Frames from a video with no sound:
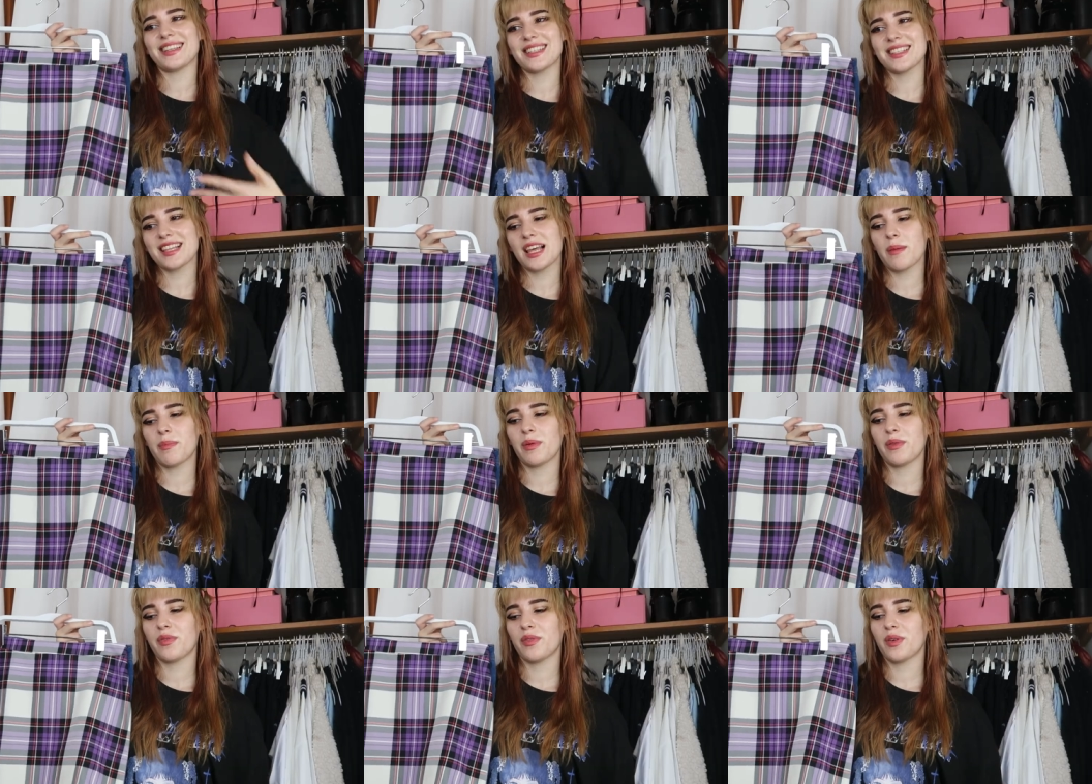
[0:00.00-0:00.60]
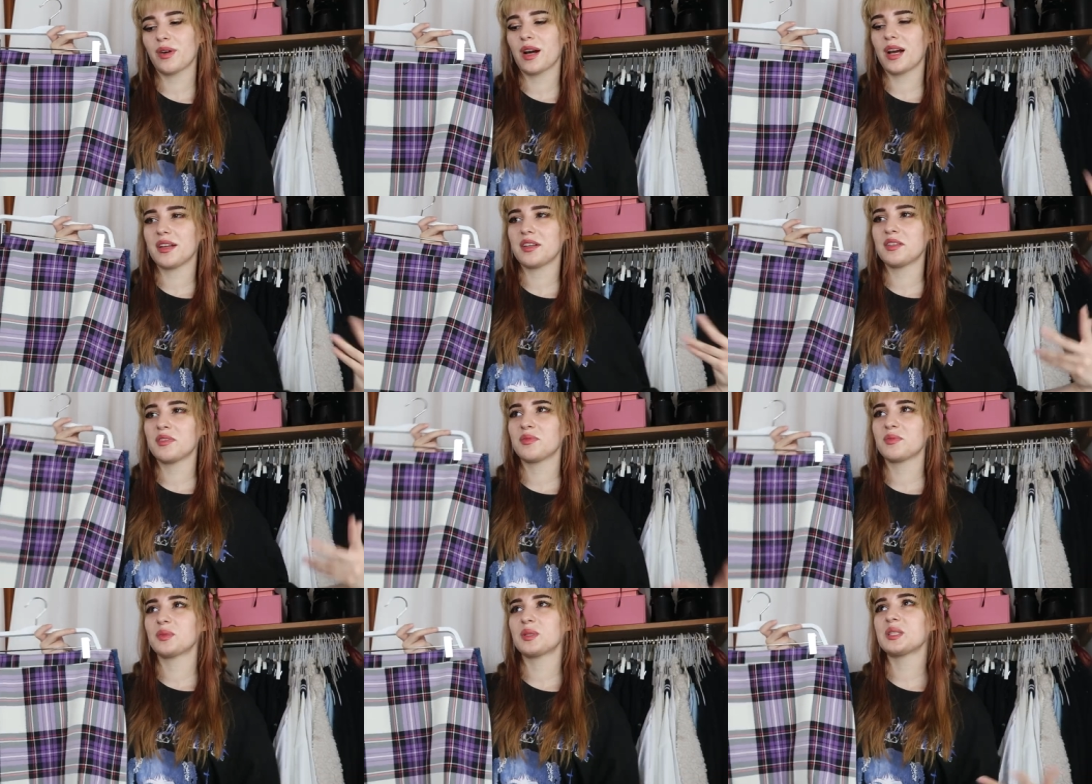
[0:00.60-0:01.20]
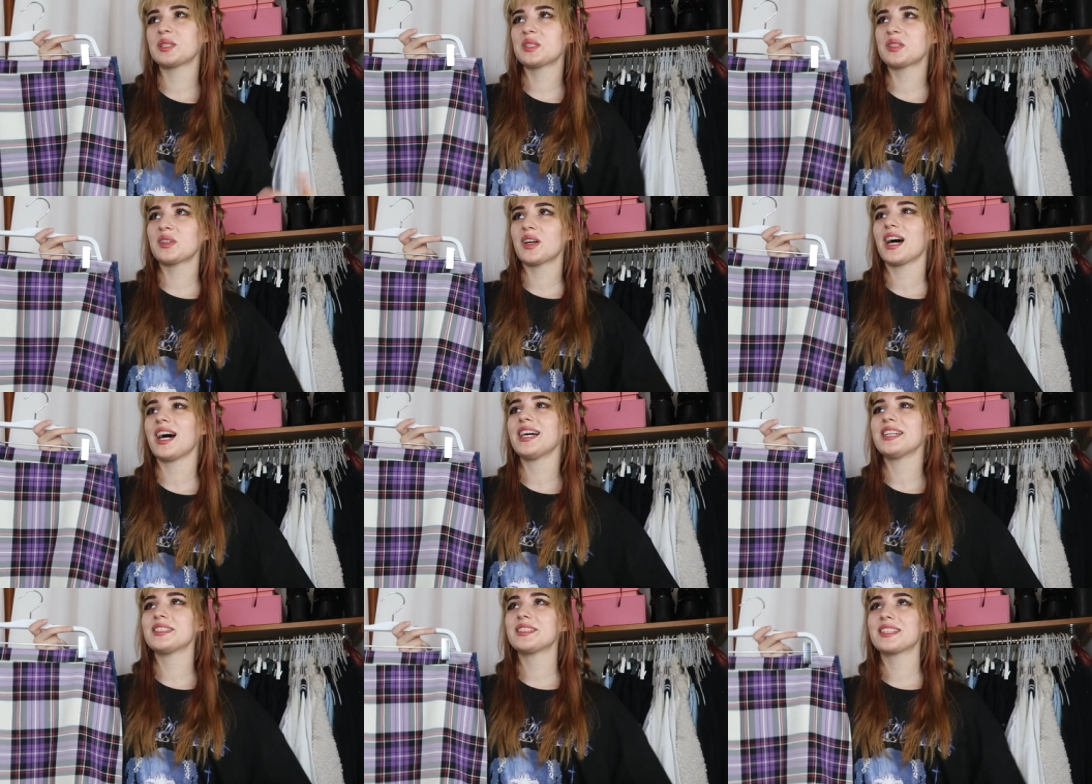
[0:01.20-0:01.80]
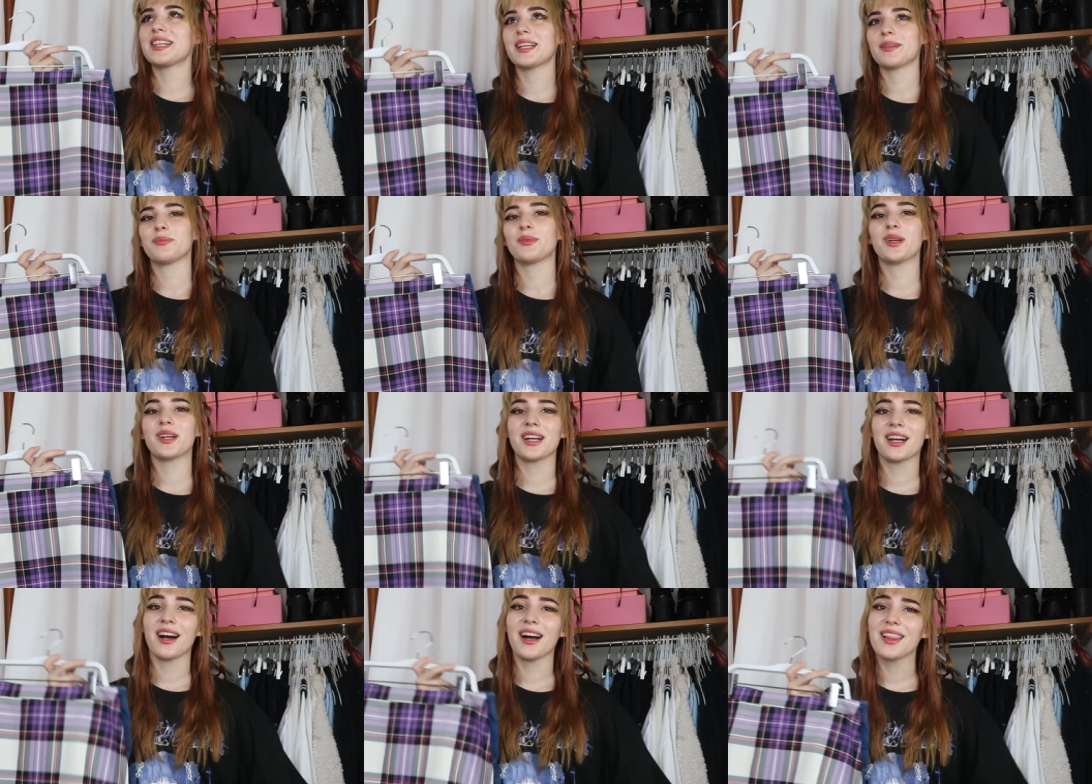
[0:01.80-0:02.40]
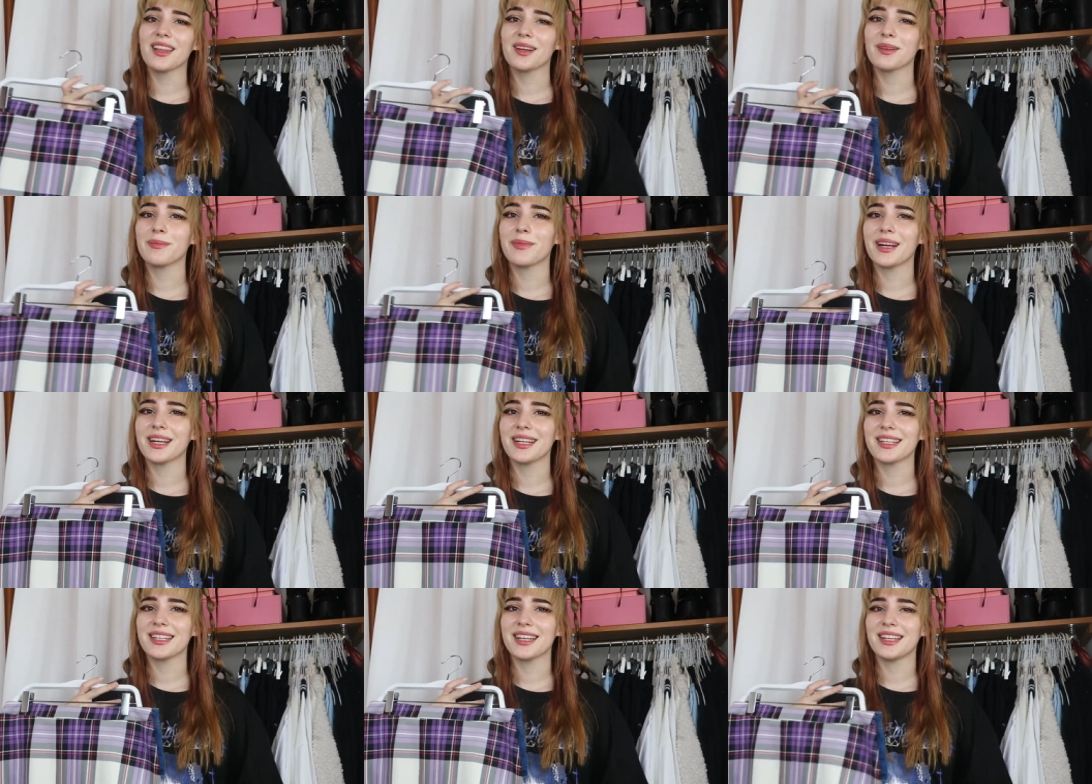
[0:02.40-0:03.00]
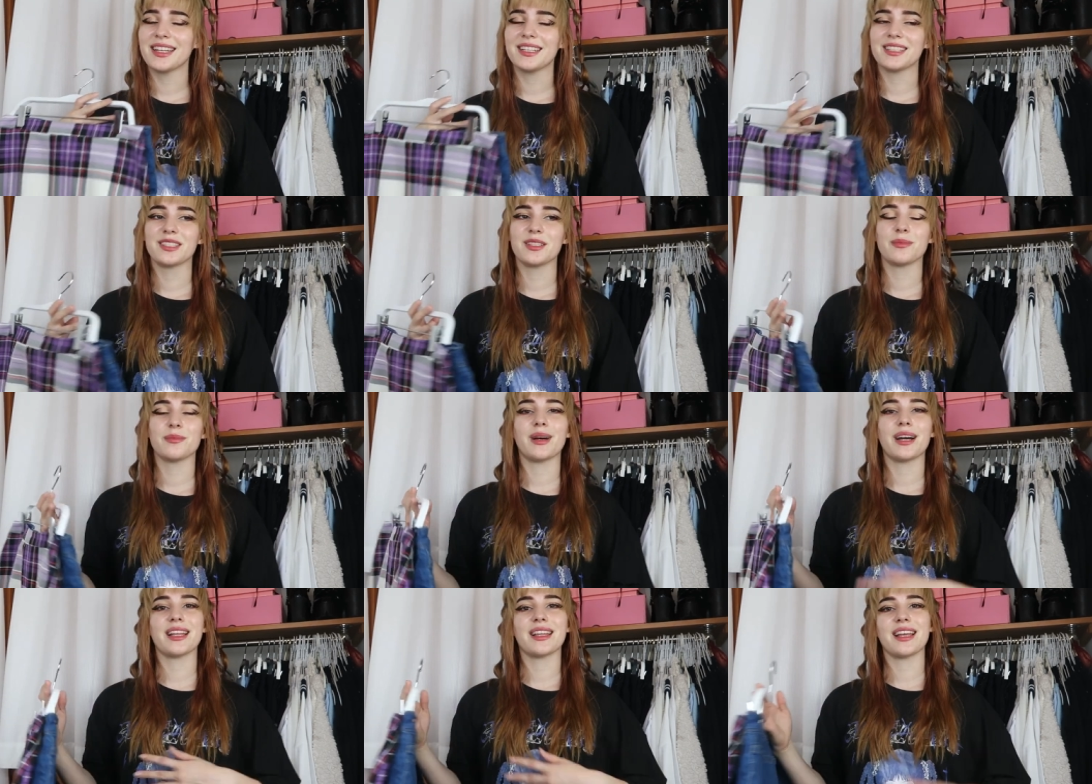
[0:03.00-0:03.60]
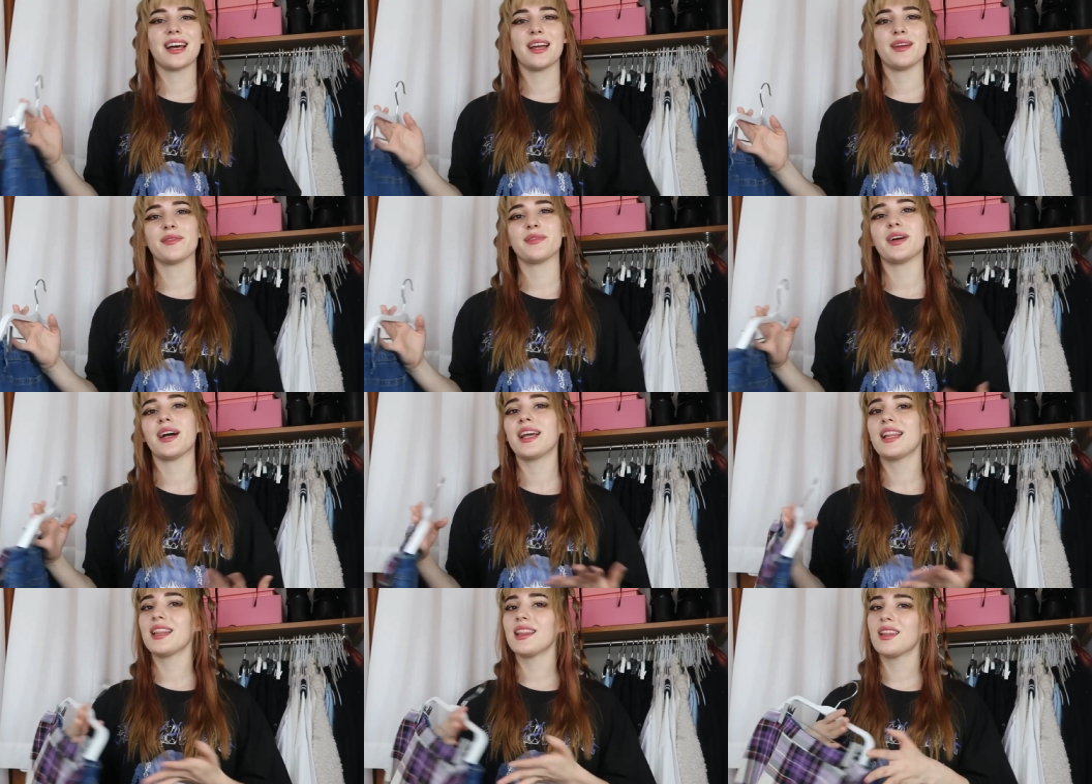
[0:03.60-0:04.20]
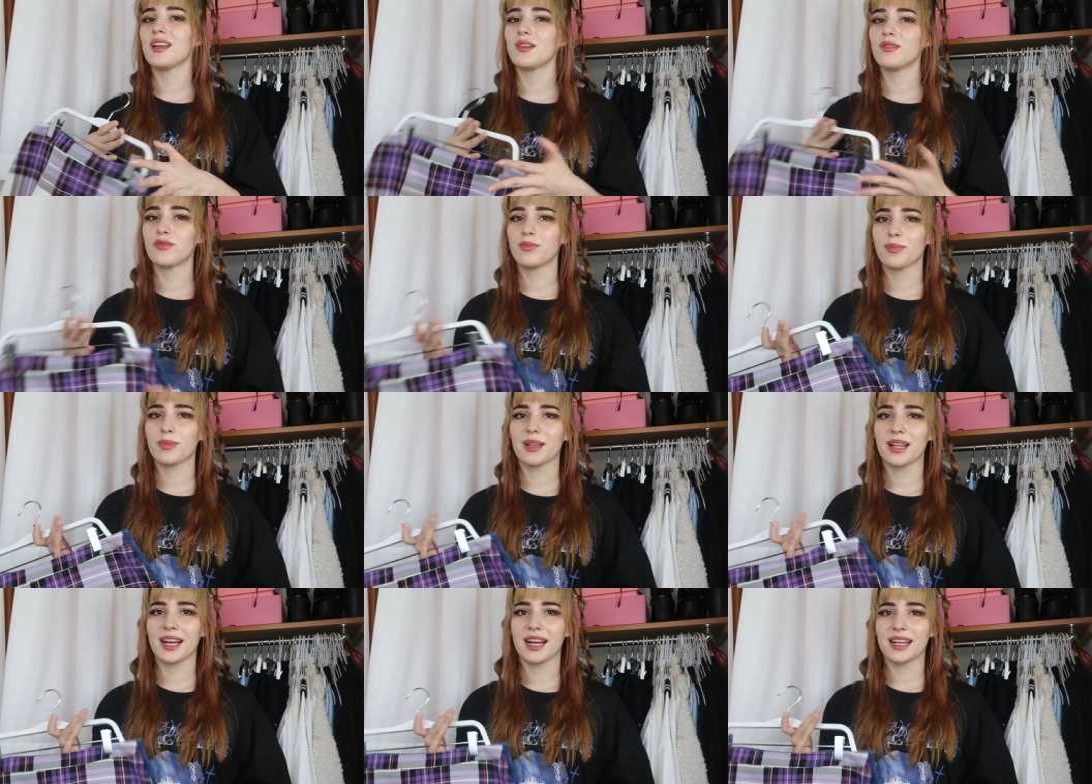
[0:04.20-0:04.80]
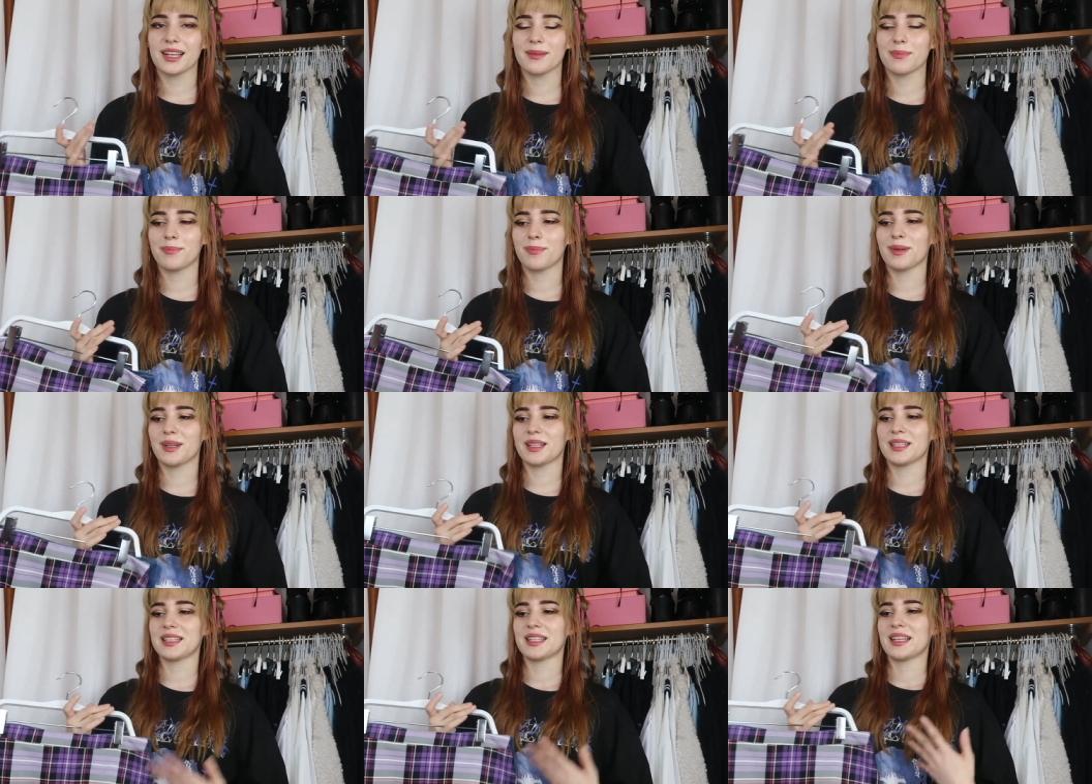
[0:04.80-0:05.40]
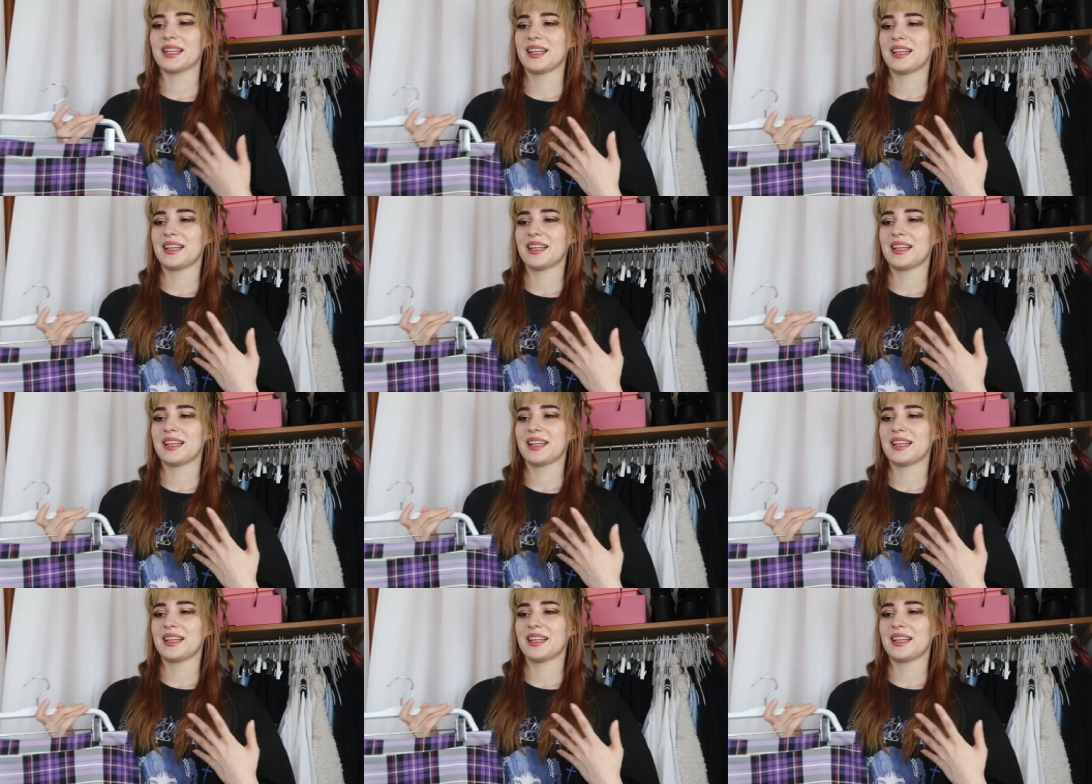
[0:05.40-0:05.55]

as I said before I will try to get more color back again into my life I love black but